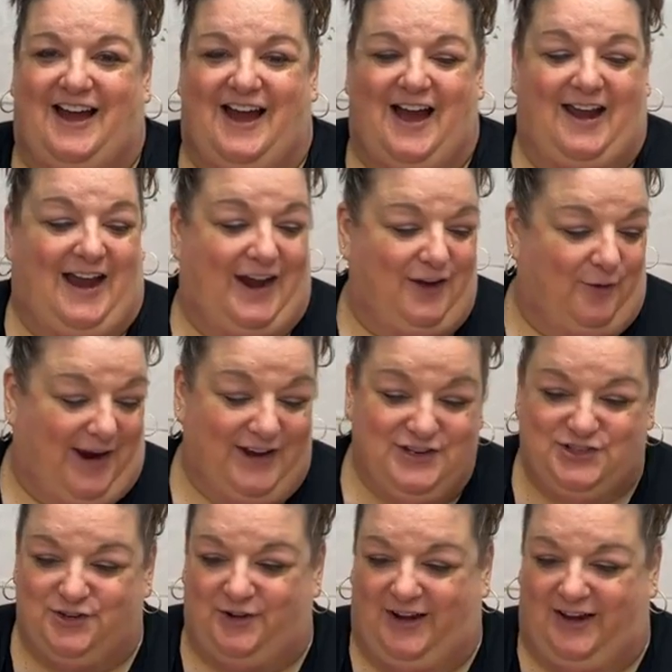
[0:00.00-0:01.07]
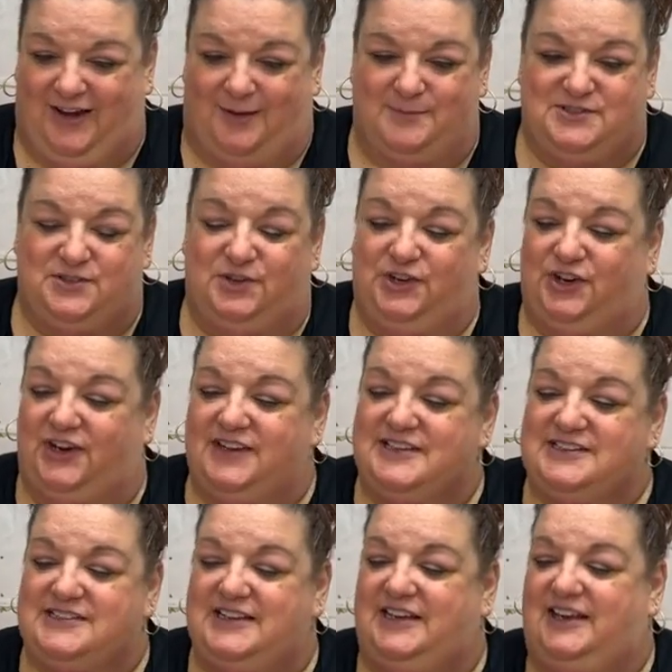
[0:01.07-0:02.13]
I, I know I sure am. So you're
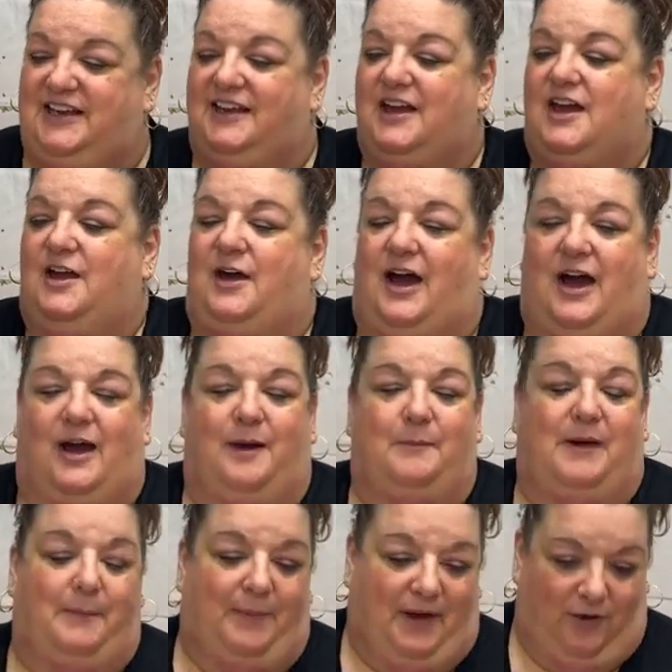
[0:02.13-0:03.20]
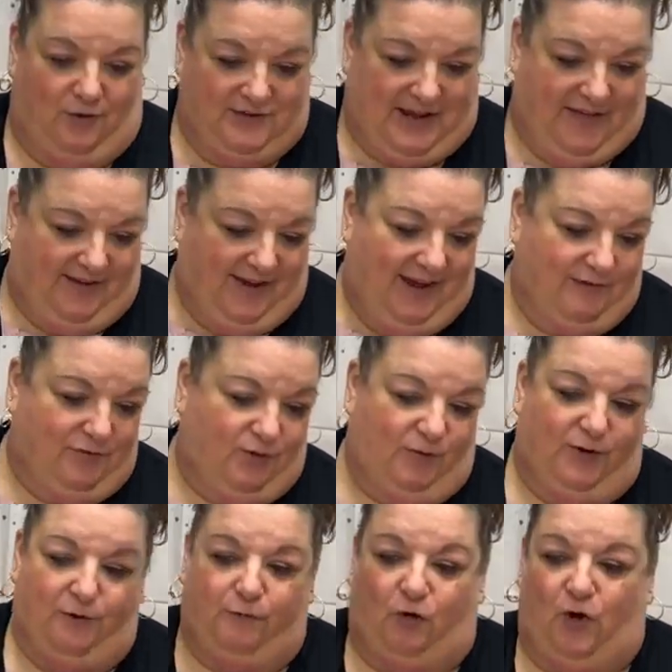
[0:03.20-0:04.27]
going to see um, about, I think I have
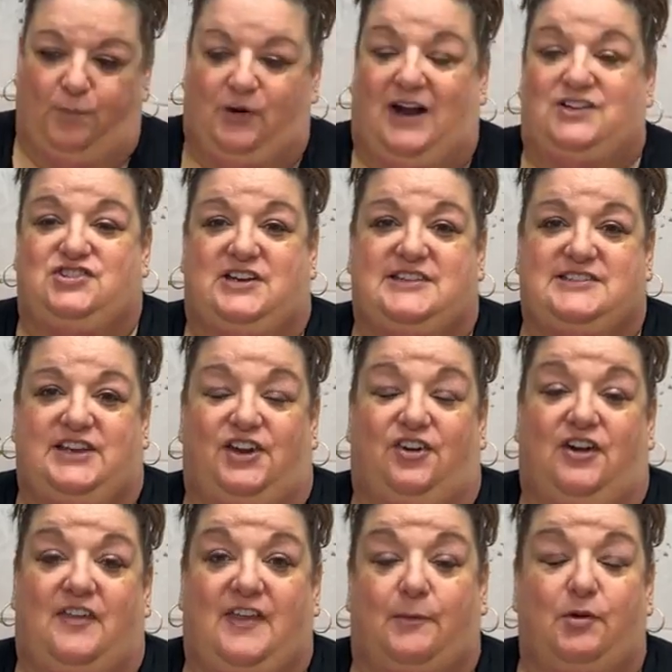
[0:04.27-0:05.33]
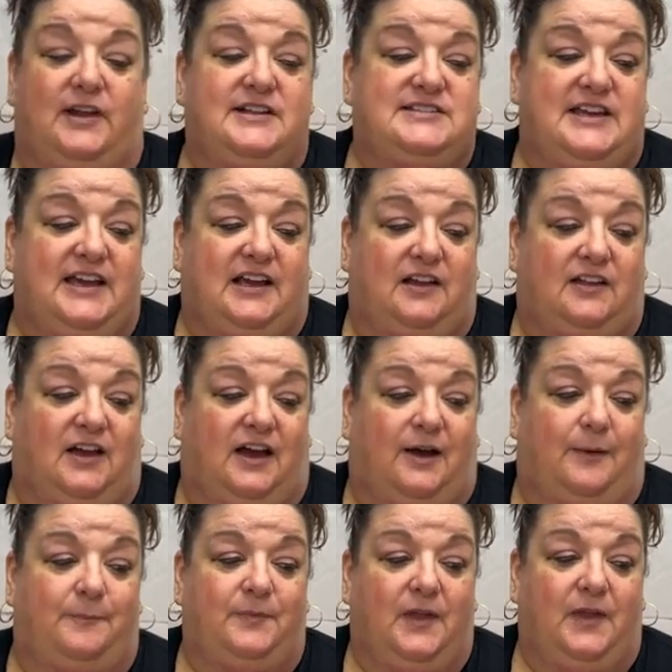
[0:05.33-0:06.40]
three or four projects here. And then we're going to take a,
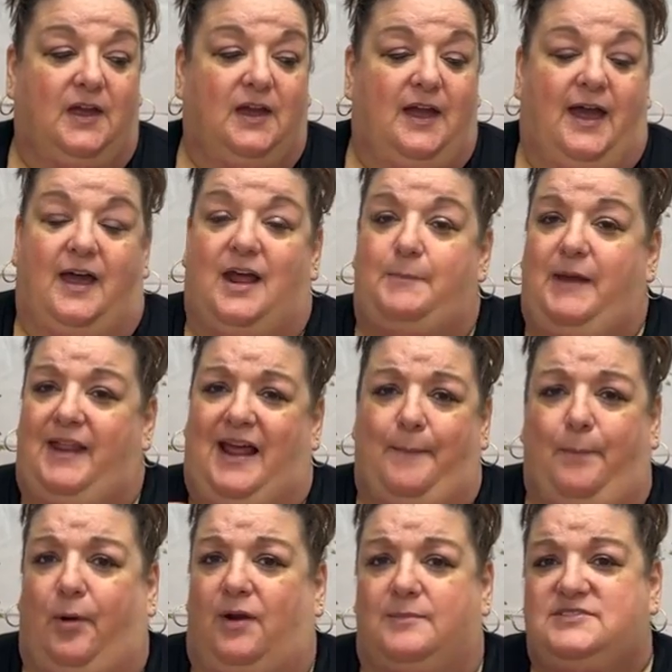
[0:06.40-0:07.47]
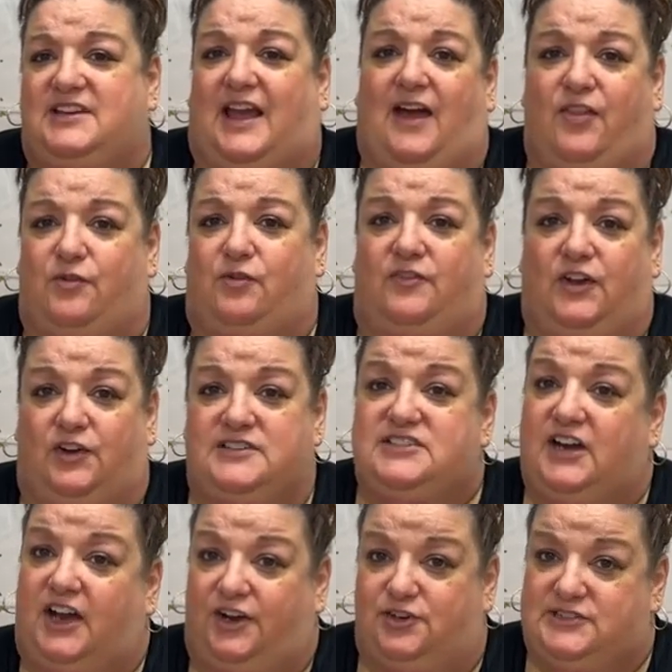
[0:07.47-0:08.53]
um, and I may not put them together in their
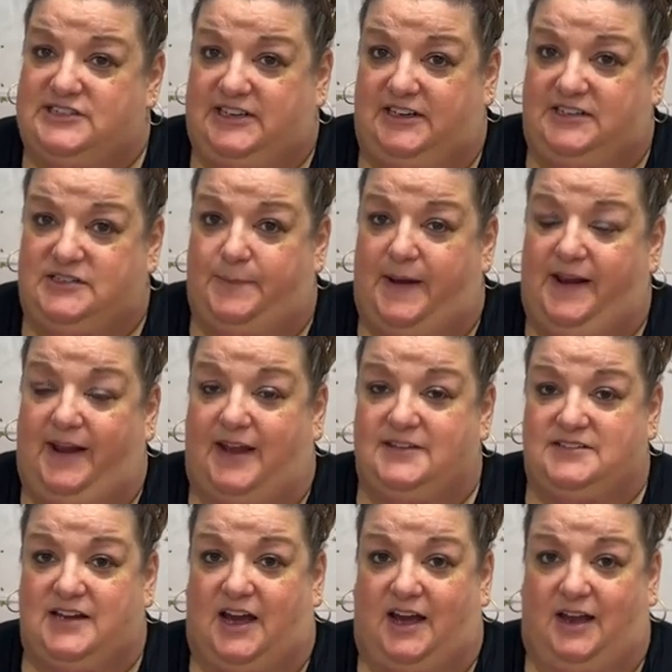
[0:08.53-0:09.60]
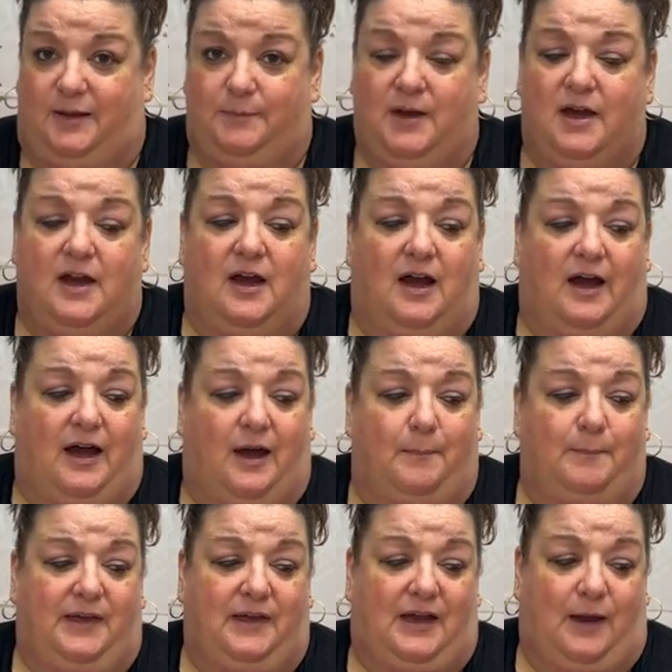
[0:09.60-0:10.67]
entirety, depending on time.
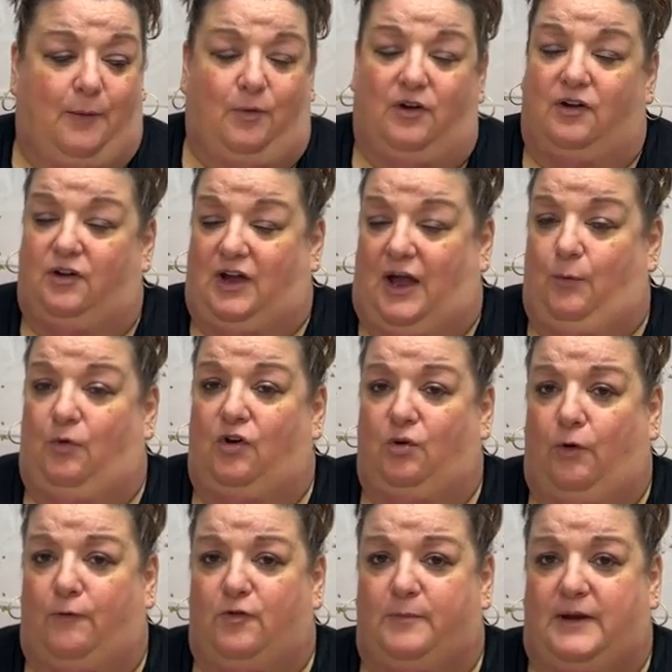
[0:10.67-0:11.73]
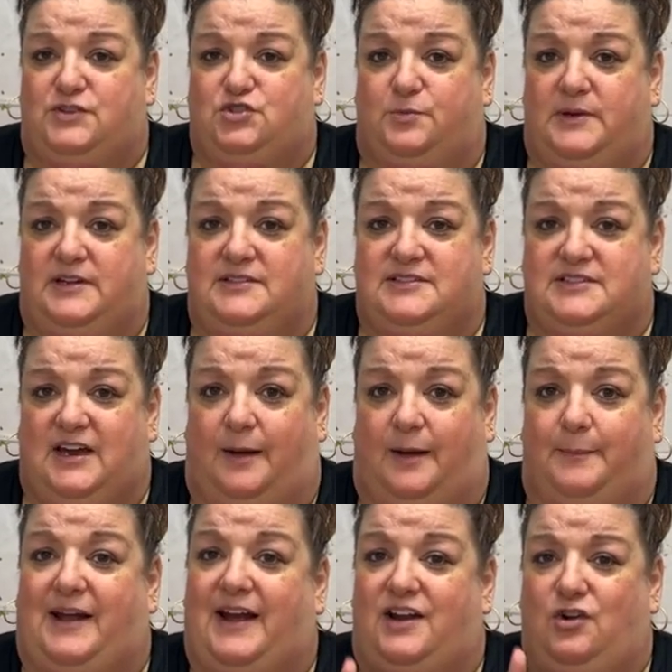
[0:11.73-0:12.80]
Um, be, I will I will go over measurements.
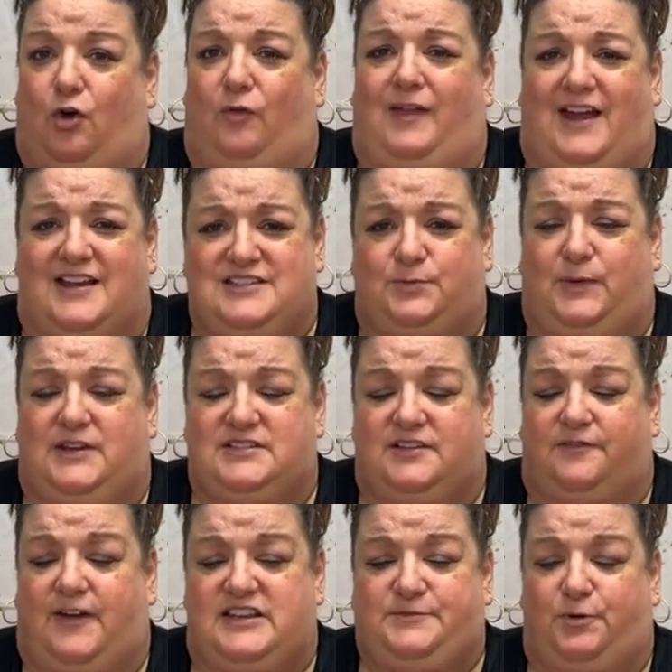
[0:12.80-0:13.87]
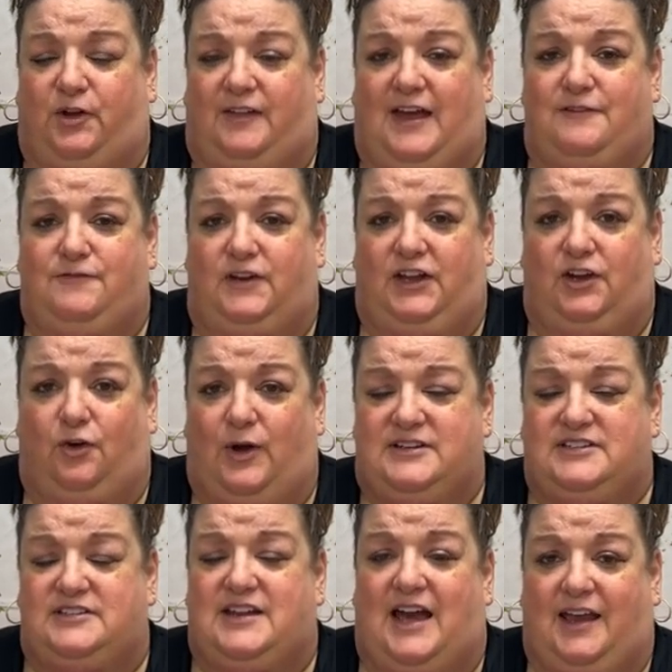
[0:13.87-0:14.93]
Um, and I know last week's Facebook Live video, I
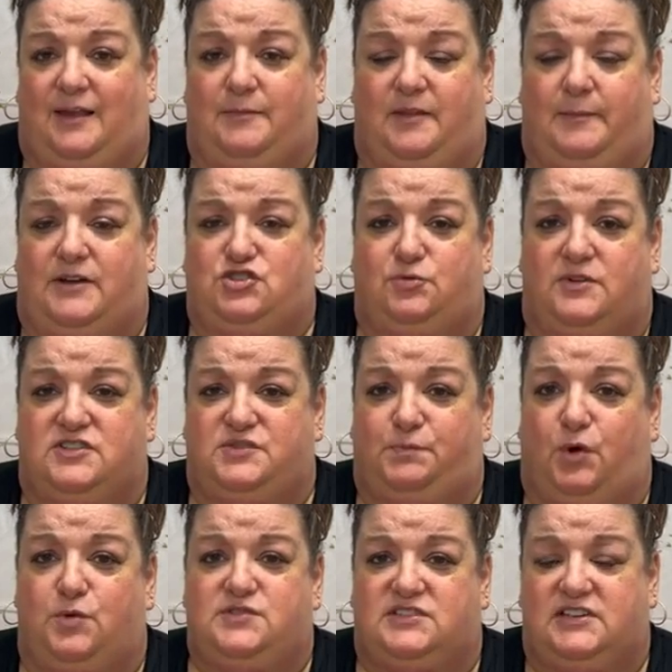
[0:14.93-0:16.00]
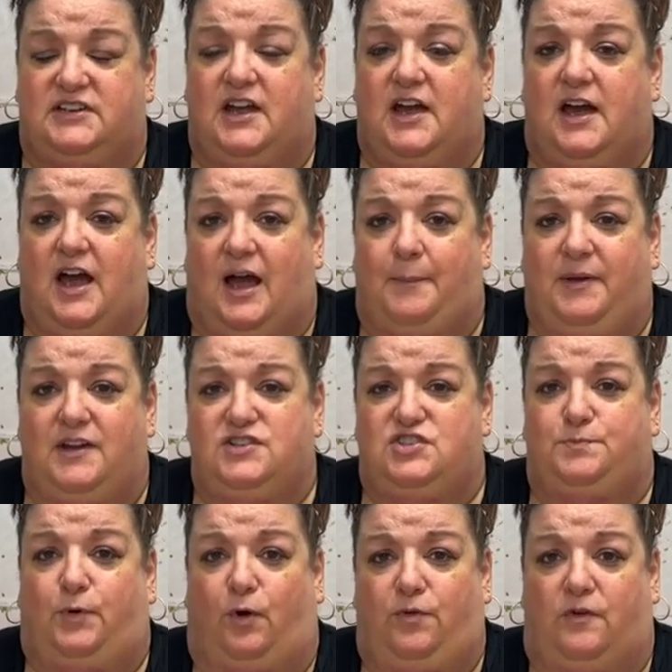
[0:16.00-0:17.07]
did not get the measurements posted. I'm going to
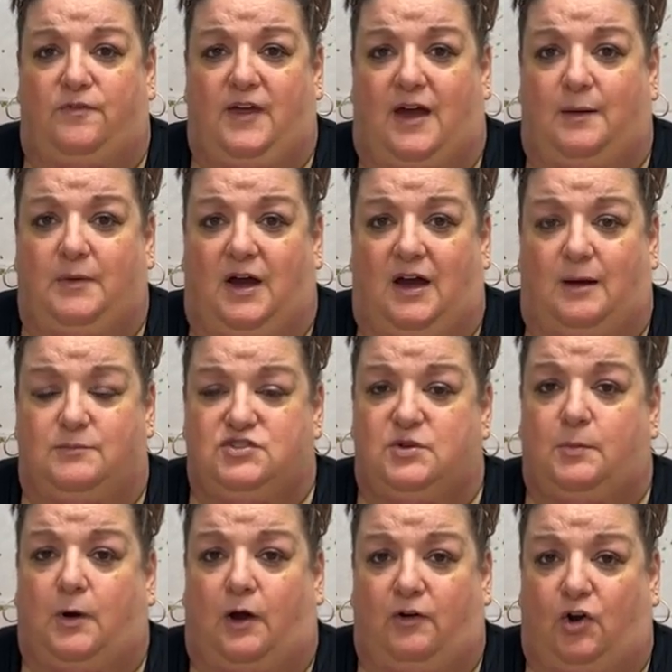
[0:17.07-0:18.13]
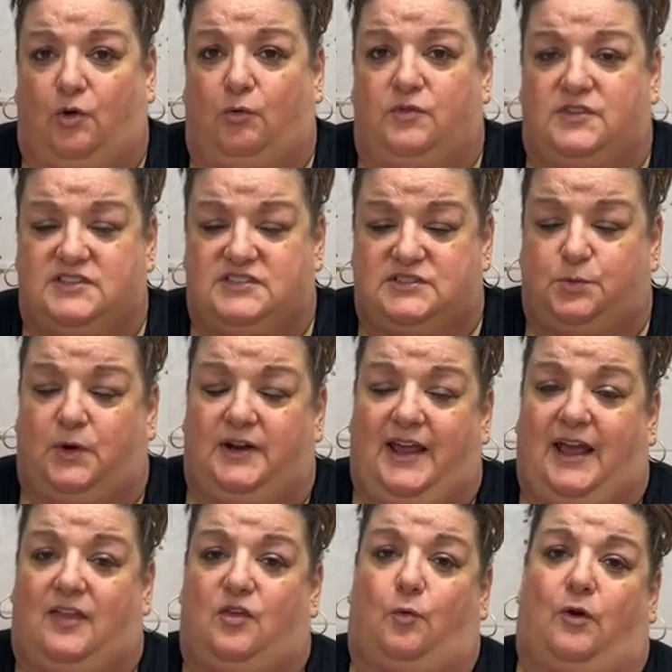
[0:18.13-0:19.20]
do both of them um, tomorrow, this
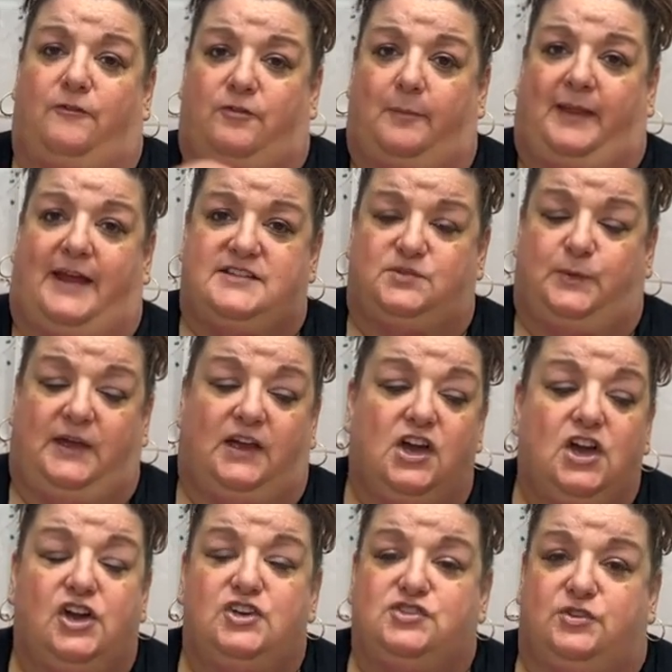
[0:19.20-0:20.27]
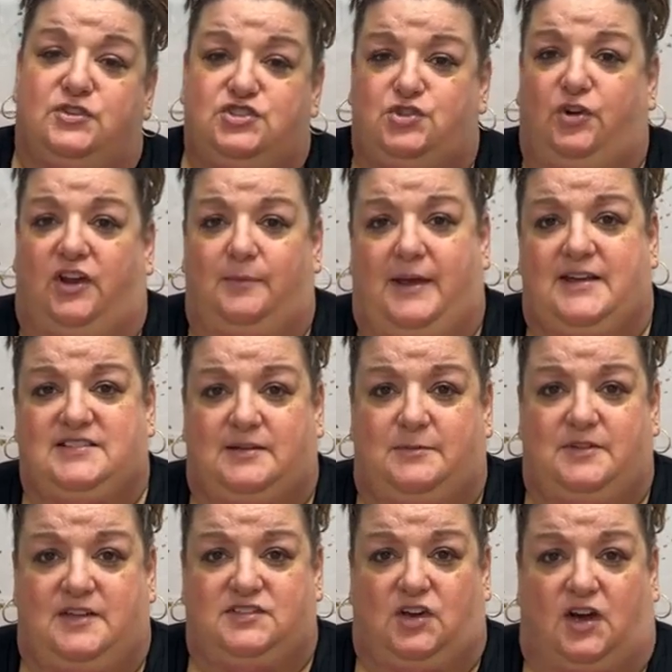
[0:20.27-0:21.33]
one and the one from last week, so that you can make
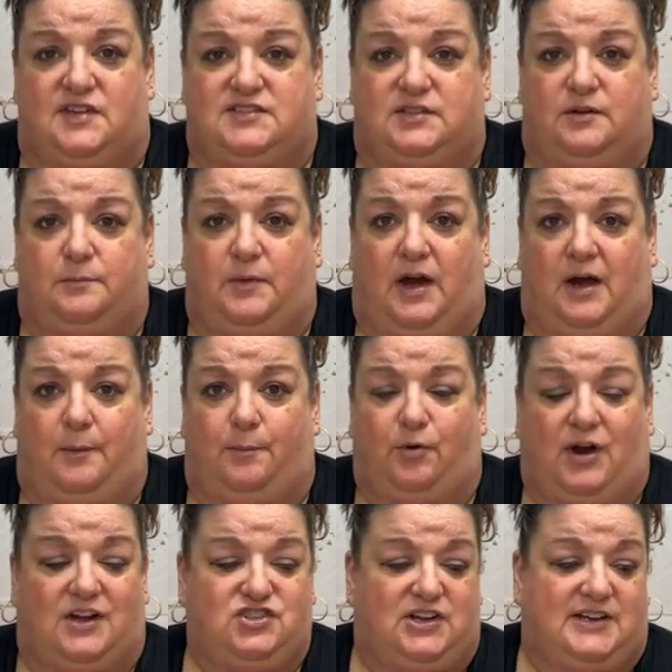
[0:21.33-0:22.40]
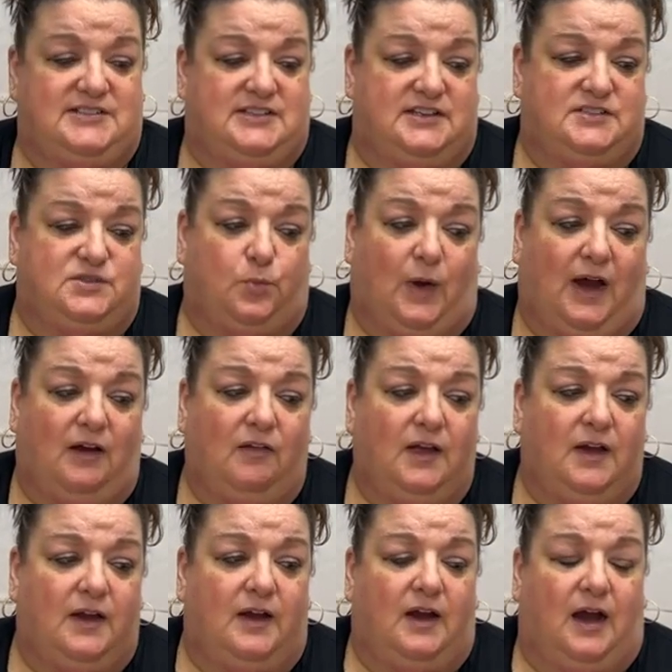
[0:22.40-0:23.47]
some of these awesome um, projects as well.